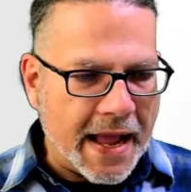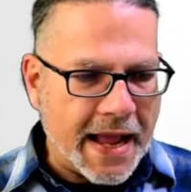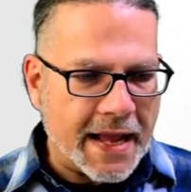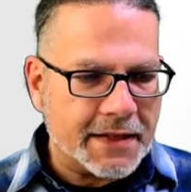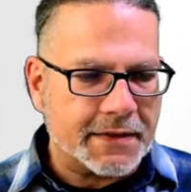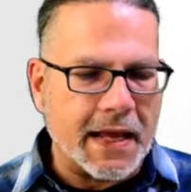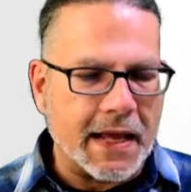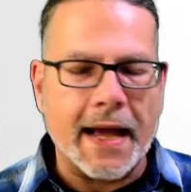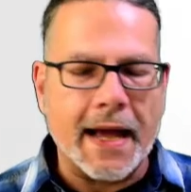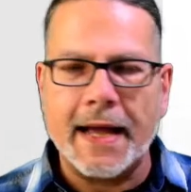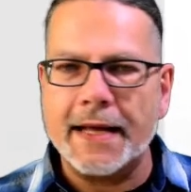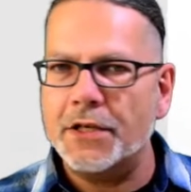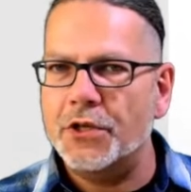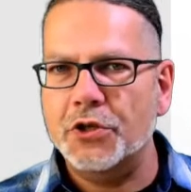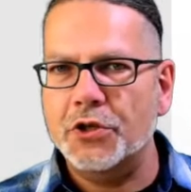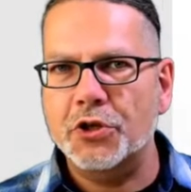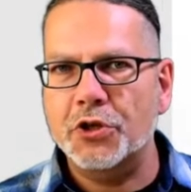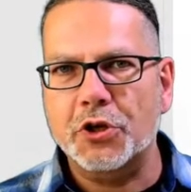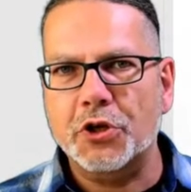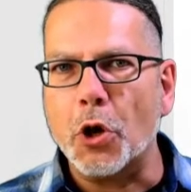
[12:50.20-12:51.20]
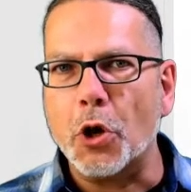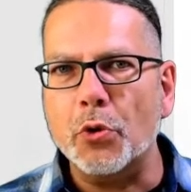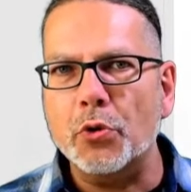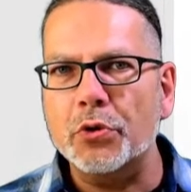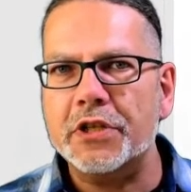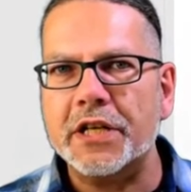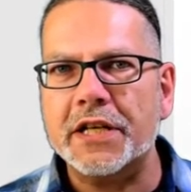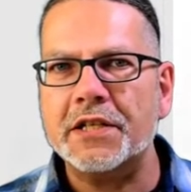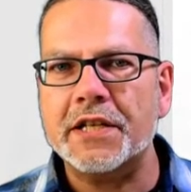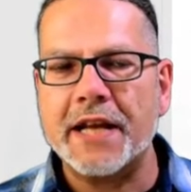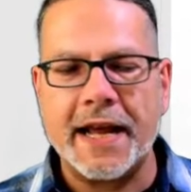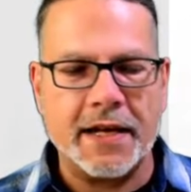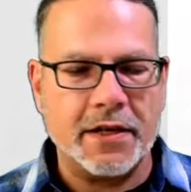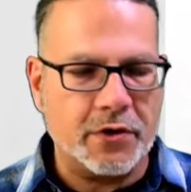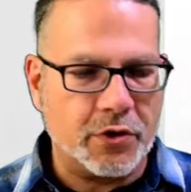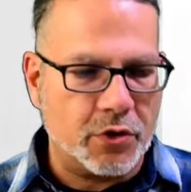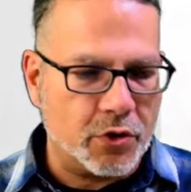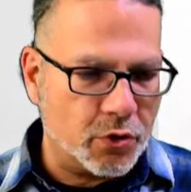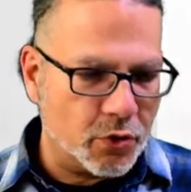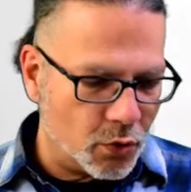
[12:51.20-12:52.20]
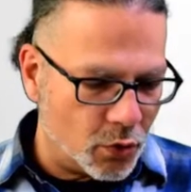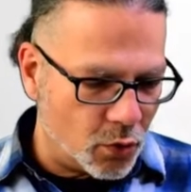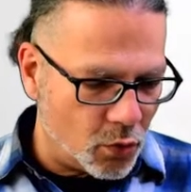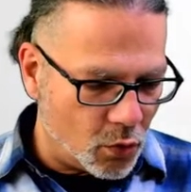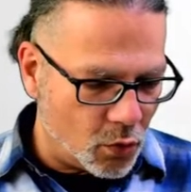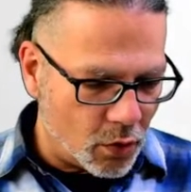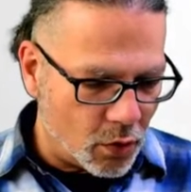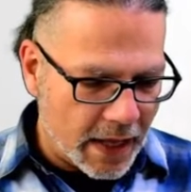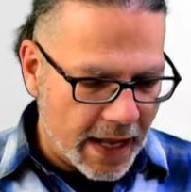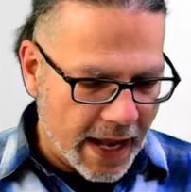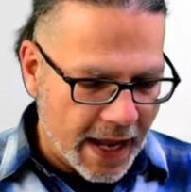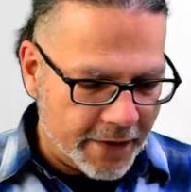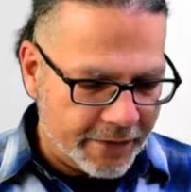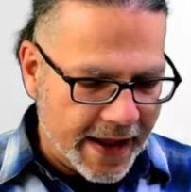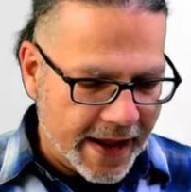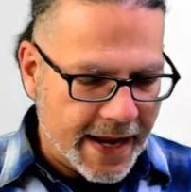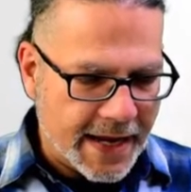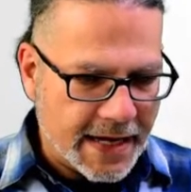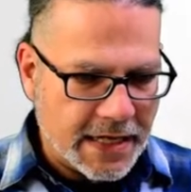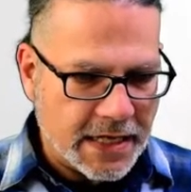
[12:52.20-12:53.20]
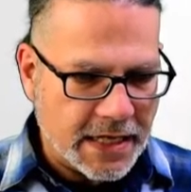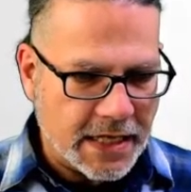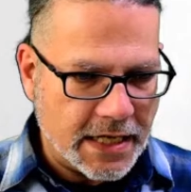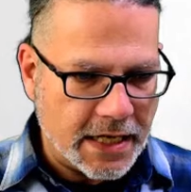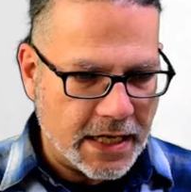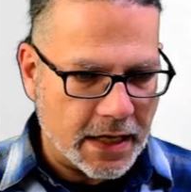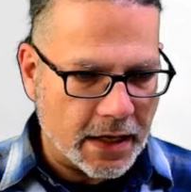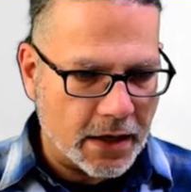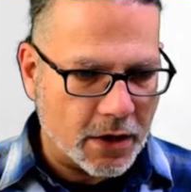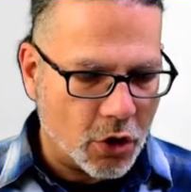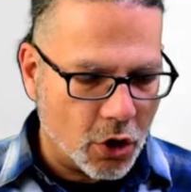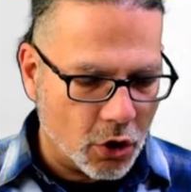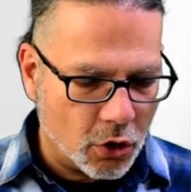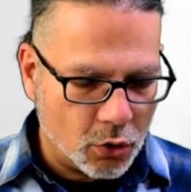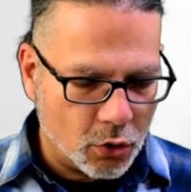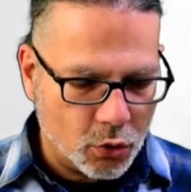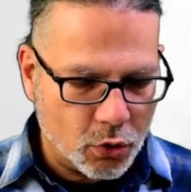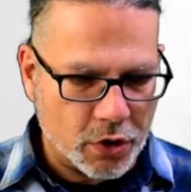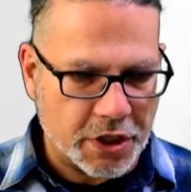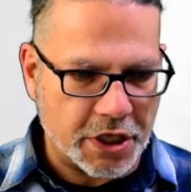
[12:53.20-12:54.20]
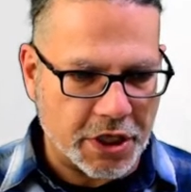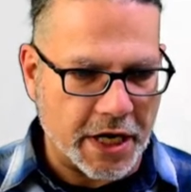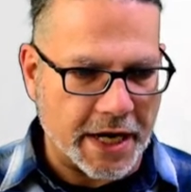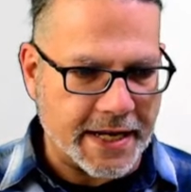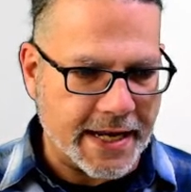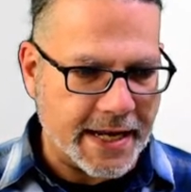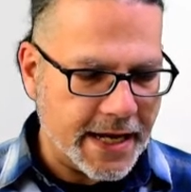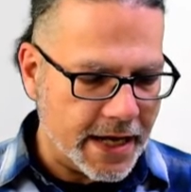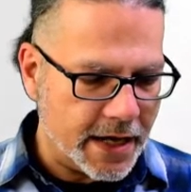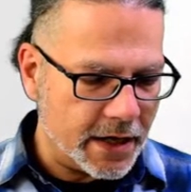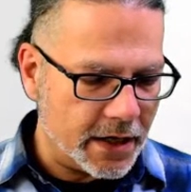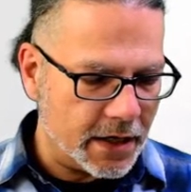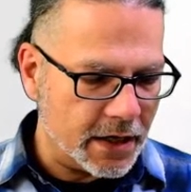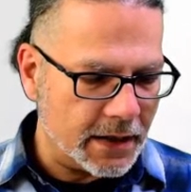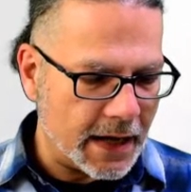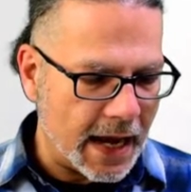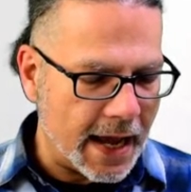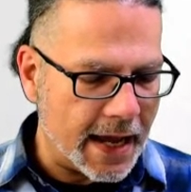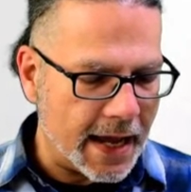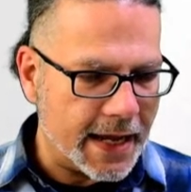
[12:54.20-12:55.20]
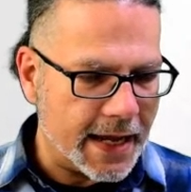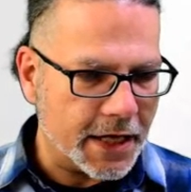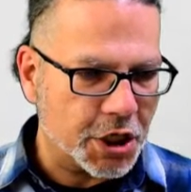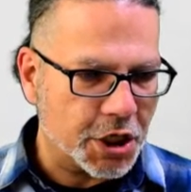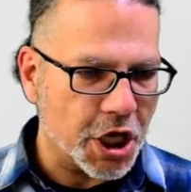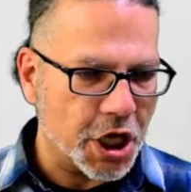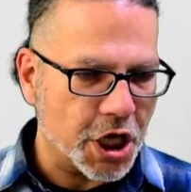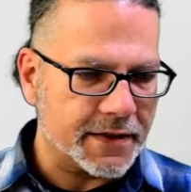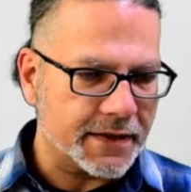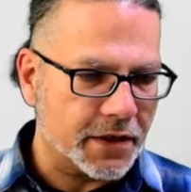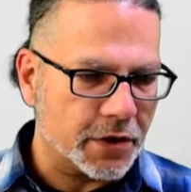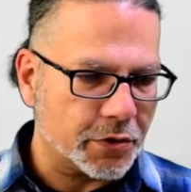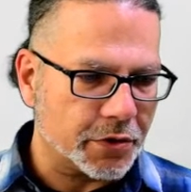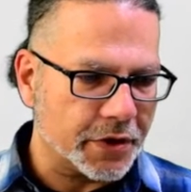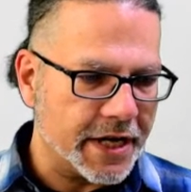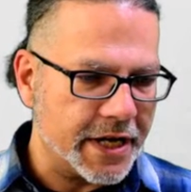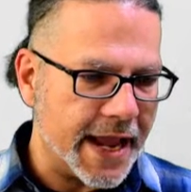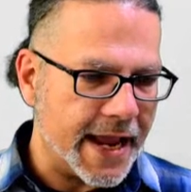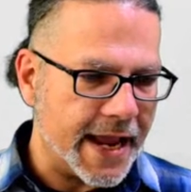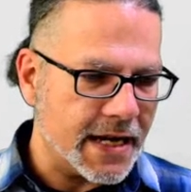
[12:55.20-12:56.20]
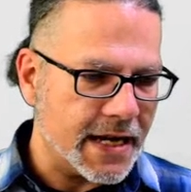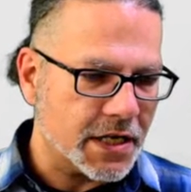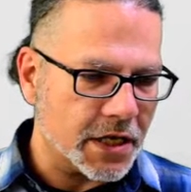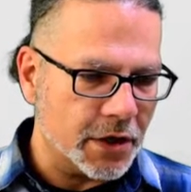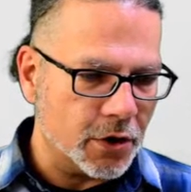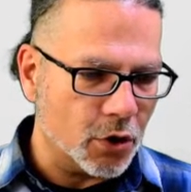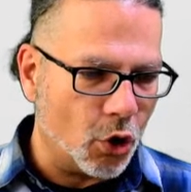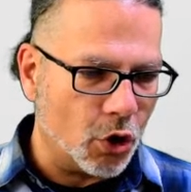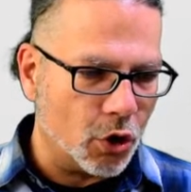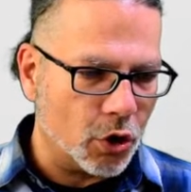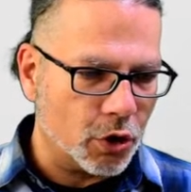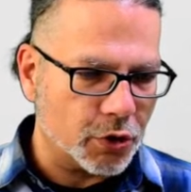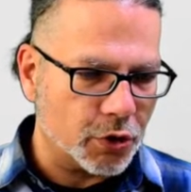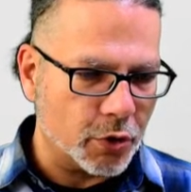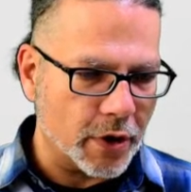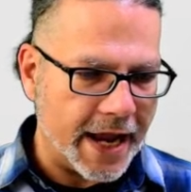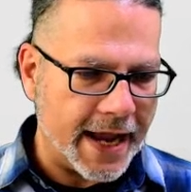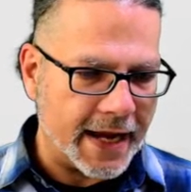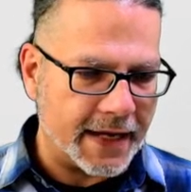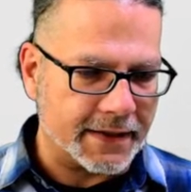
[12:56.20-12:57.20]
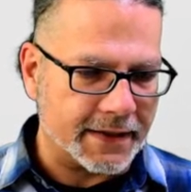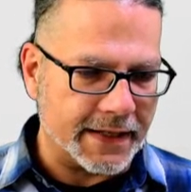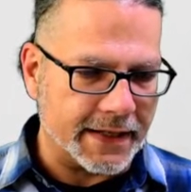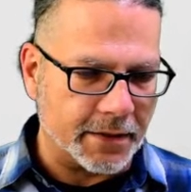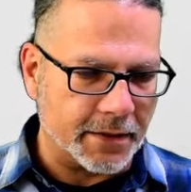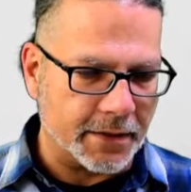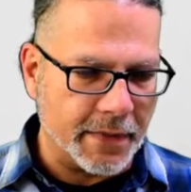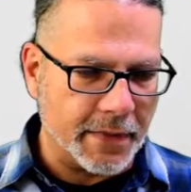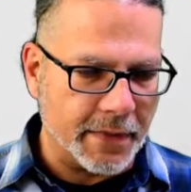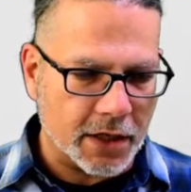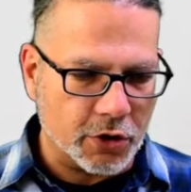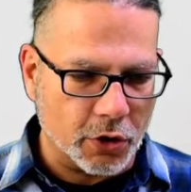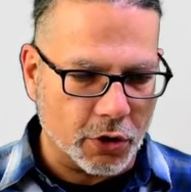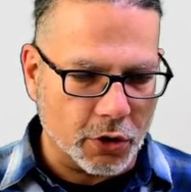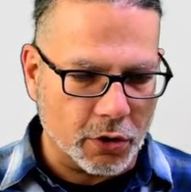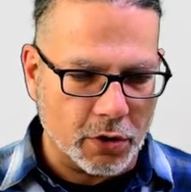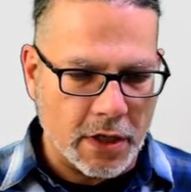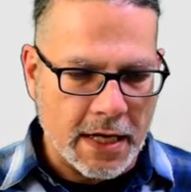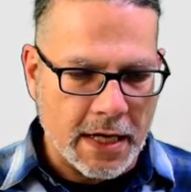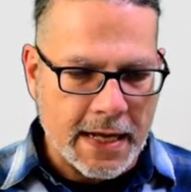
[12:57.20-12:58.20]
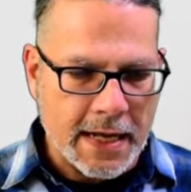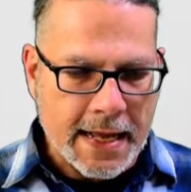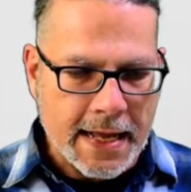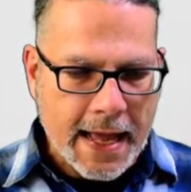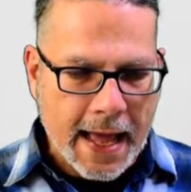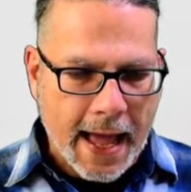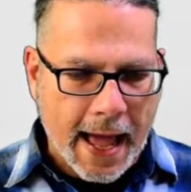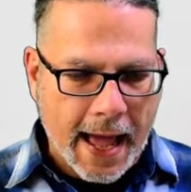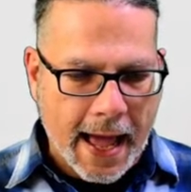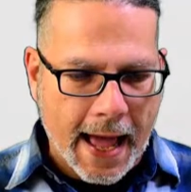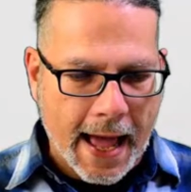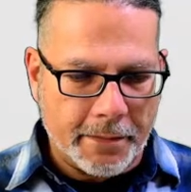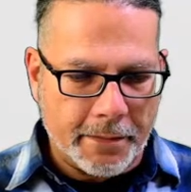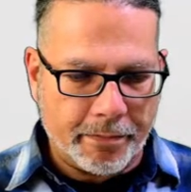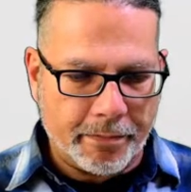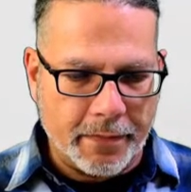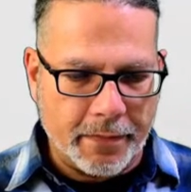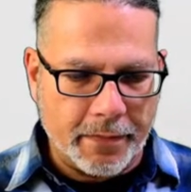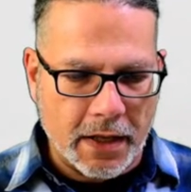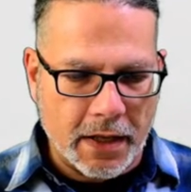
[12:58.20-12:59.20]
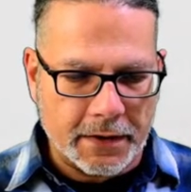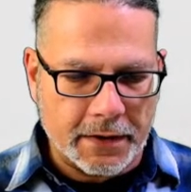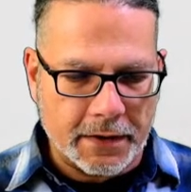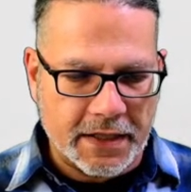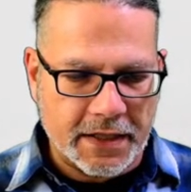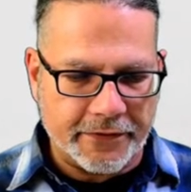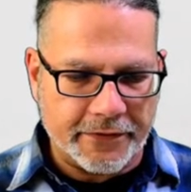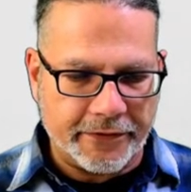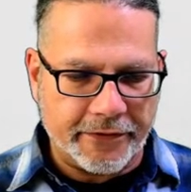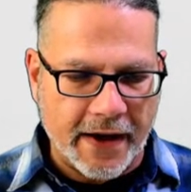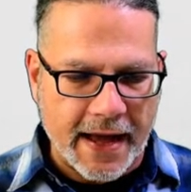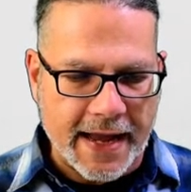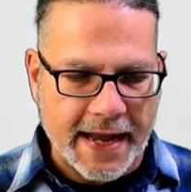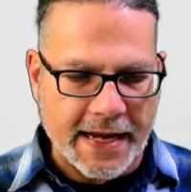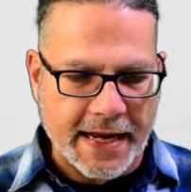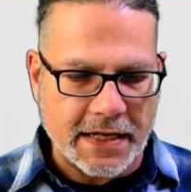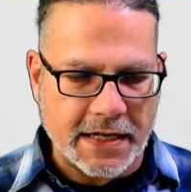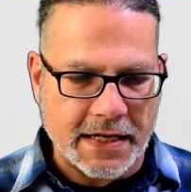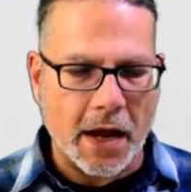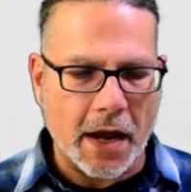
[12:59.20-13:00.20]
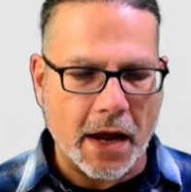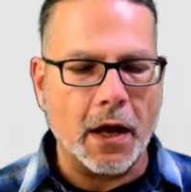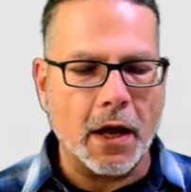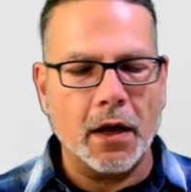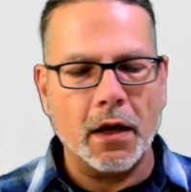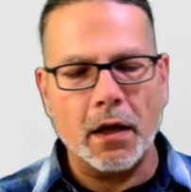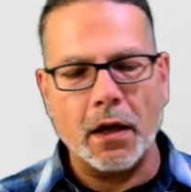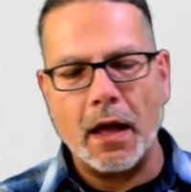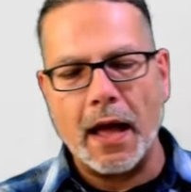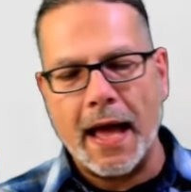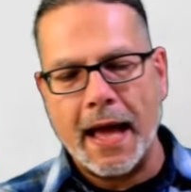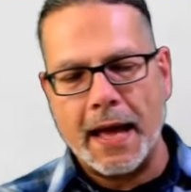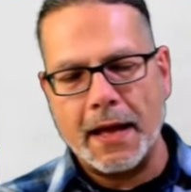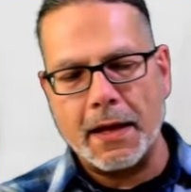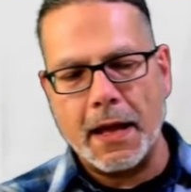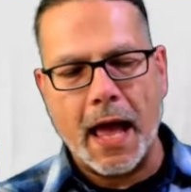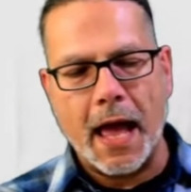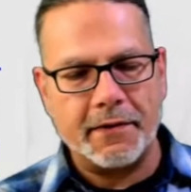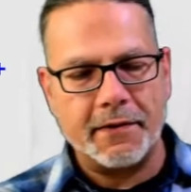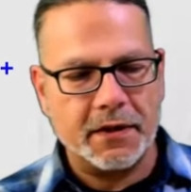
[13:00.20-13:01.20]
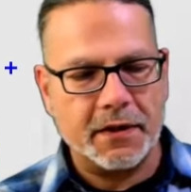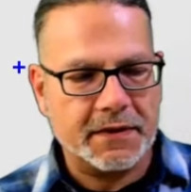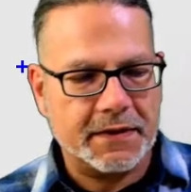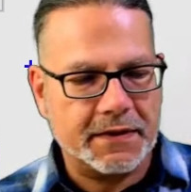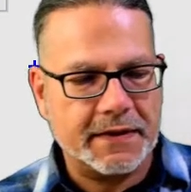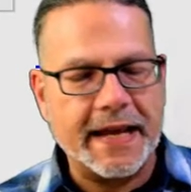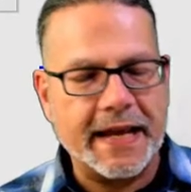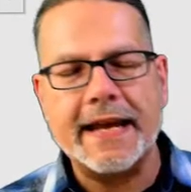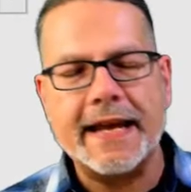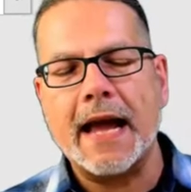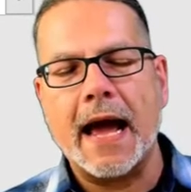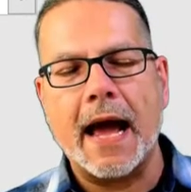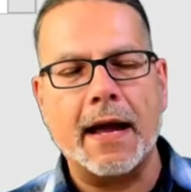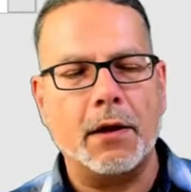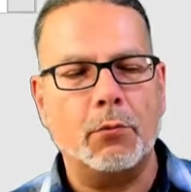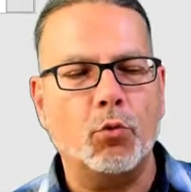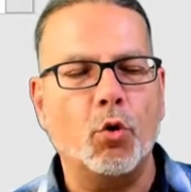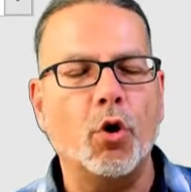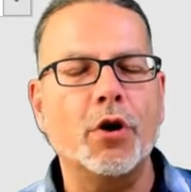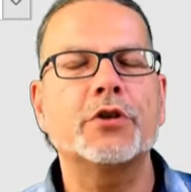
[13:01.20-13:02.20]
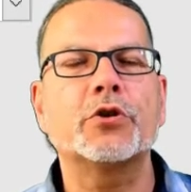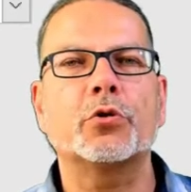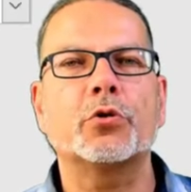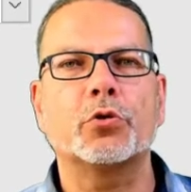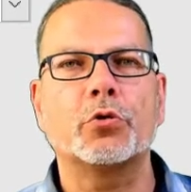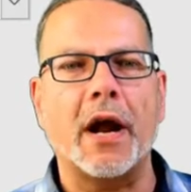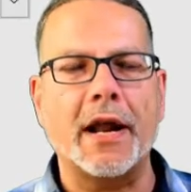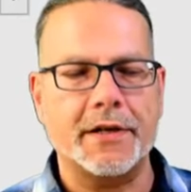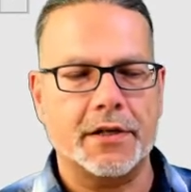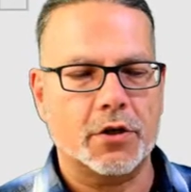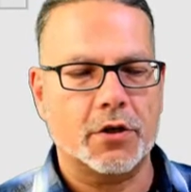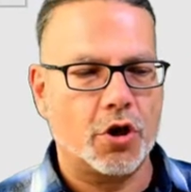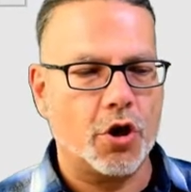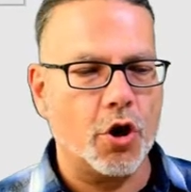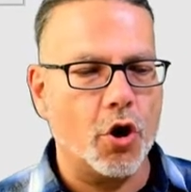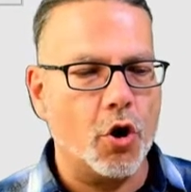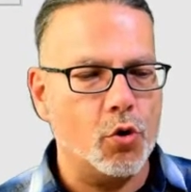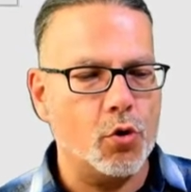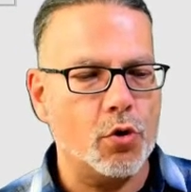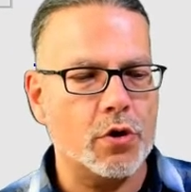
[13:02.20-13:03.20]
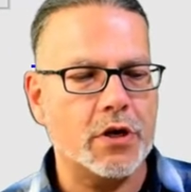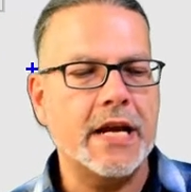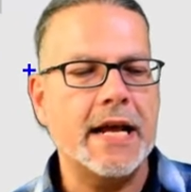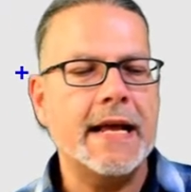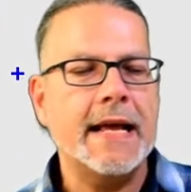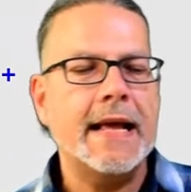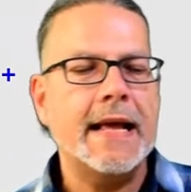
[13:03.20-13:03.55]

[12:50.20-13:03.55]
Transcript: as I don't intend to have any code here, I just create an auto-exec macro. I define, I say I want to run code,